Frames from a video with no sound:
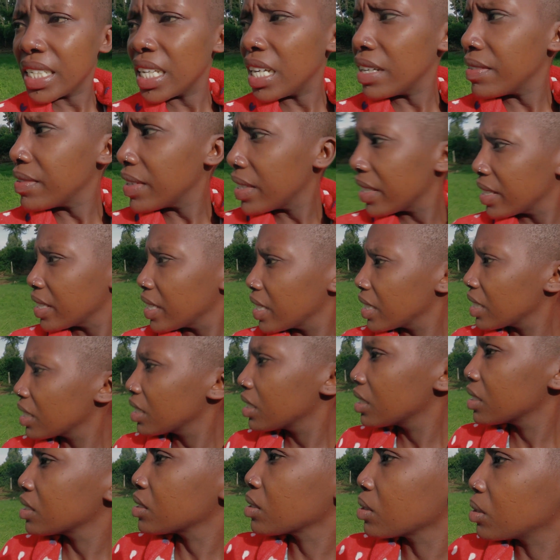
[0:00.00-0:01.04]

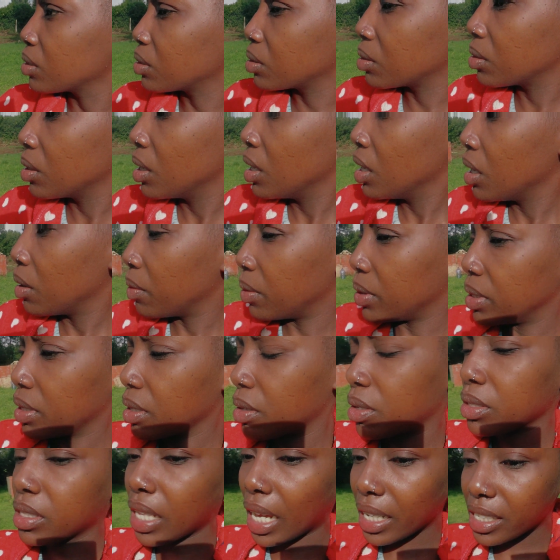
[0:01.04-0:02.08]
everything. So
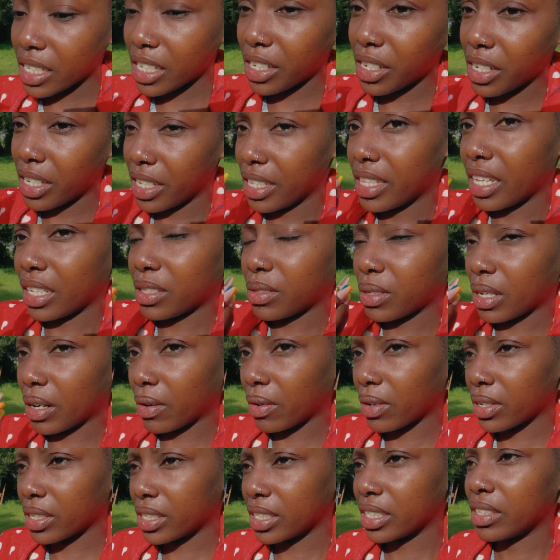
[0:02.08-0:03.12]
because actually that's what
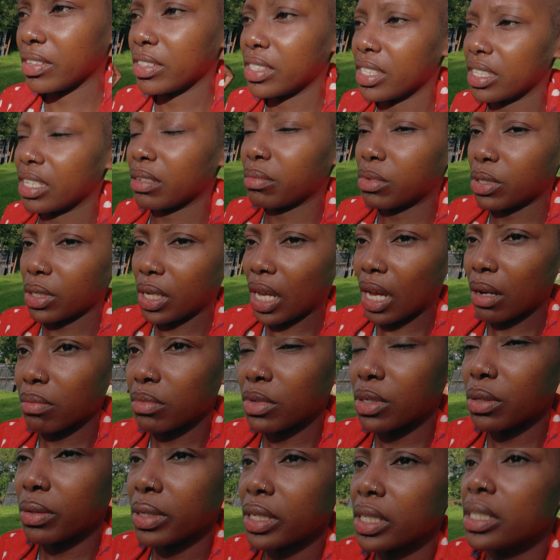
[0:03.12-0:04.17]
I wanted. I wanted them to
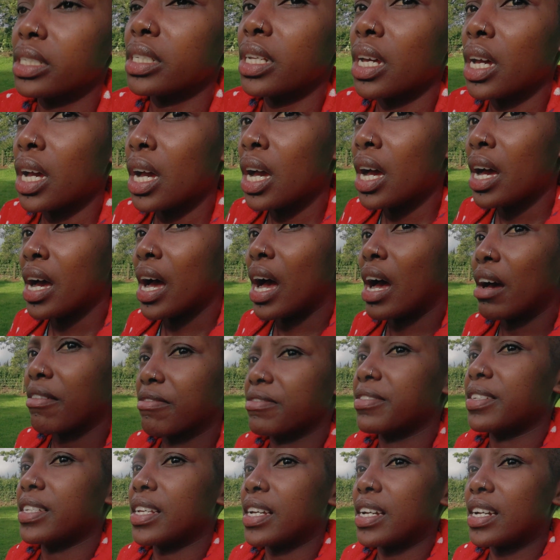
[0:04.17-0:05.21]
come do it
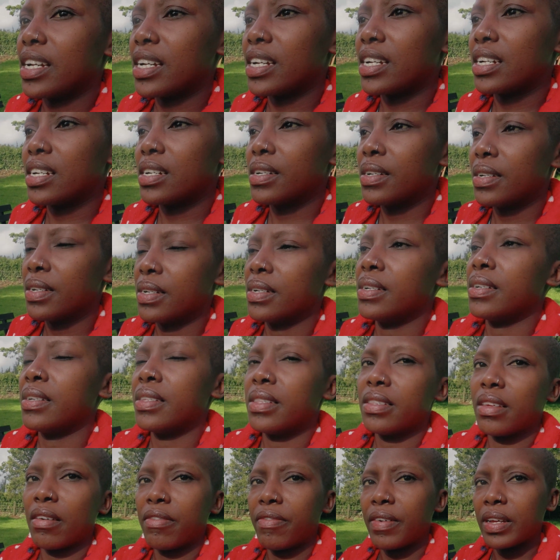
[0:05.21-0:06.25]
after
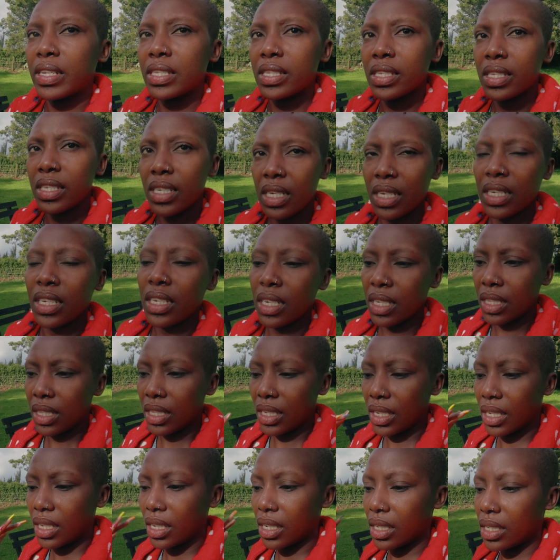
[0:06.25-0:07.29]
the fencing
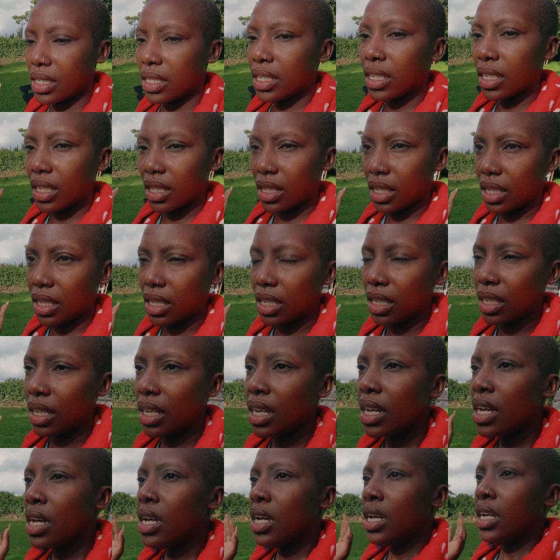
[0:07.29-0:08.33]
and the gating thingy
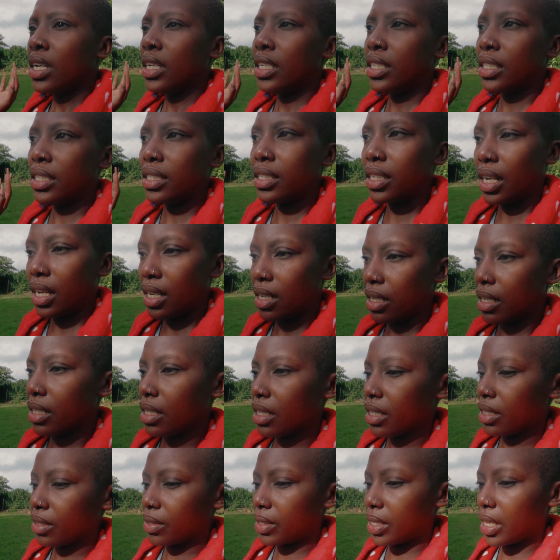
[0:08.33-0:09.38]
is done.
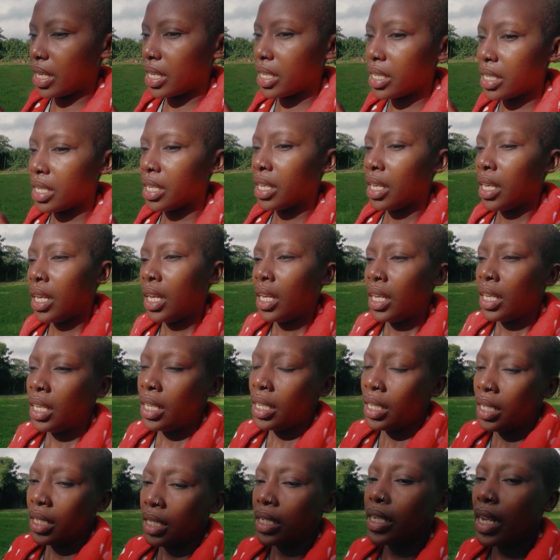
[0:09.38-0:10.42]
Okay,
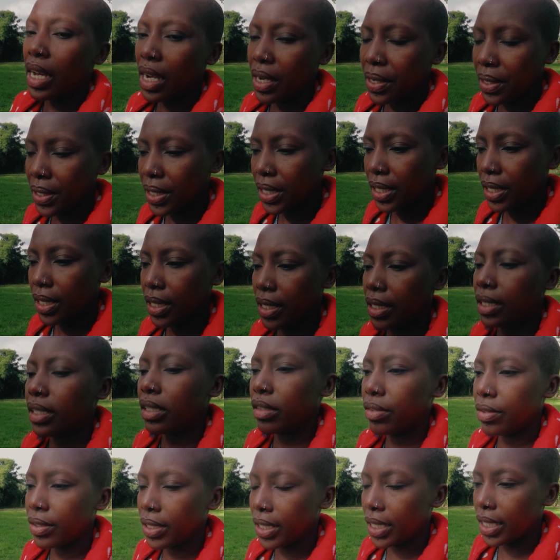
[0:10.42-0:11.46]
now
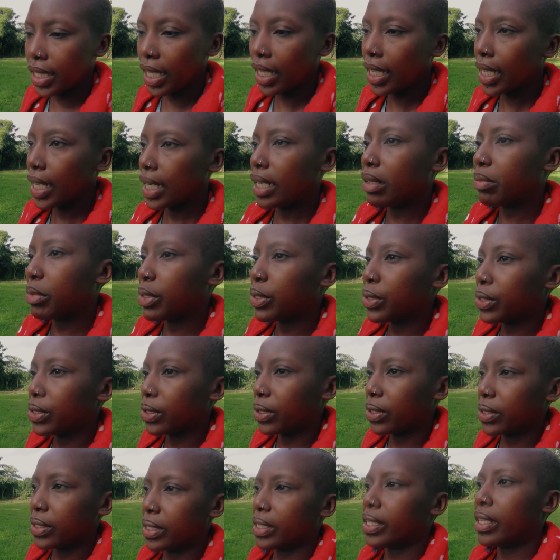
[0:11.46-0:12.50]
the fundis are here. Let me go
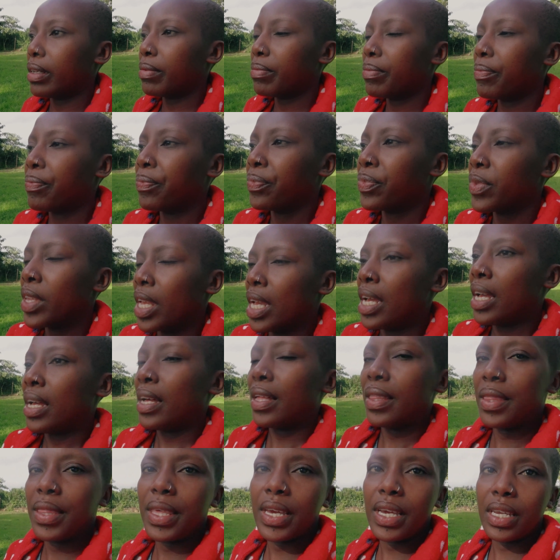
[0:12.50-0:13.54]
talk to them.
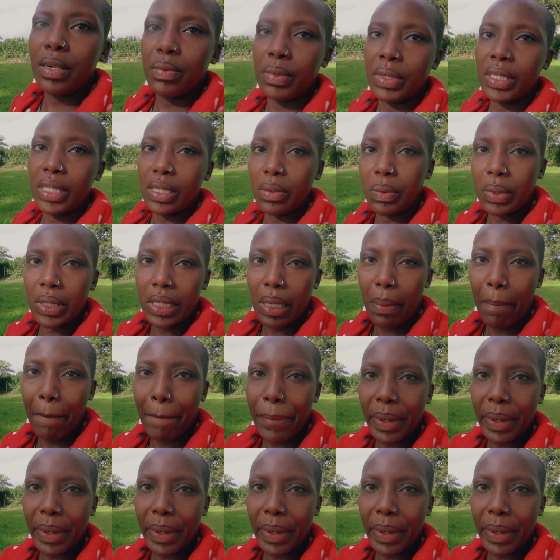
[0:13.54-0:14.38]
And then we see what's up.